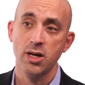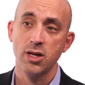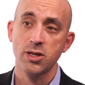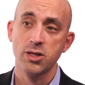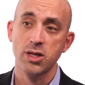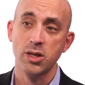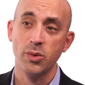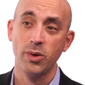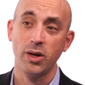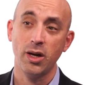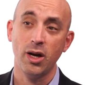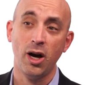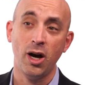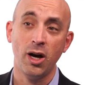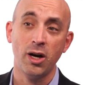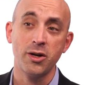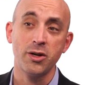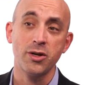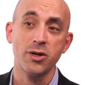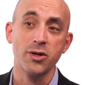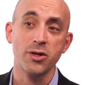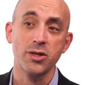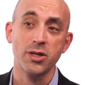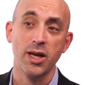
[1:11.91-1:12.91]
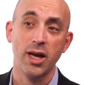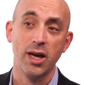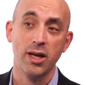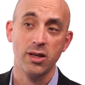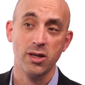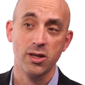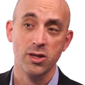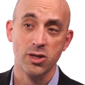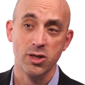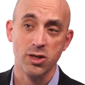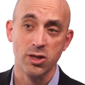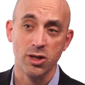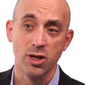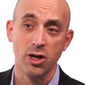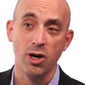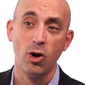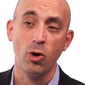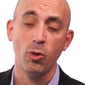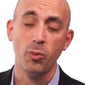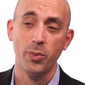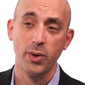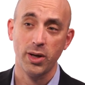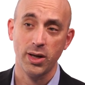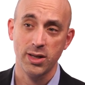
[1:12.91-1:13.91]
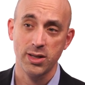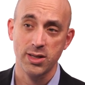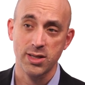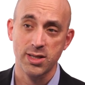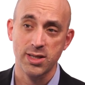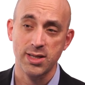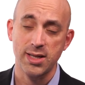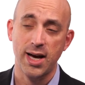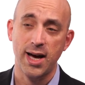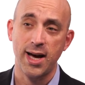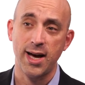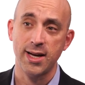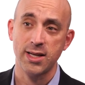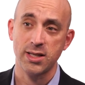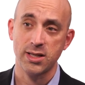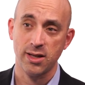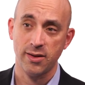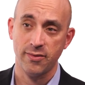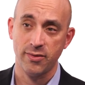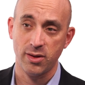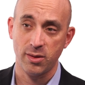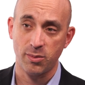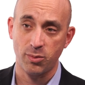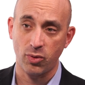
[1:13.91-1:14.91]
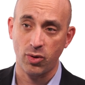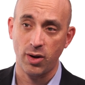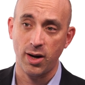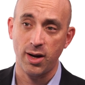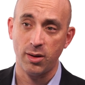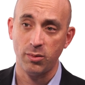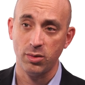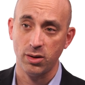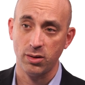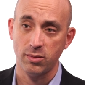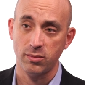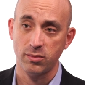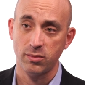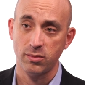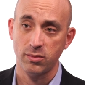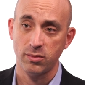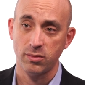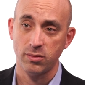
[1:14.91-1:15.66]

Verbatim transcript: so that we understand the scope and size of the problem.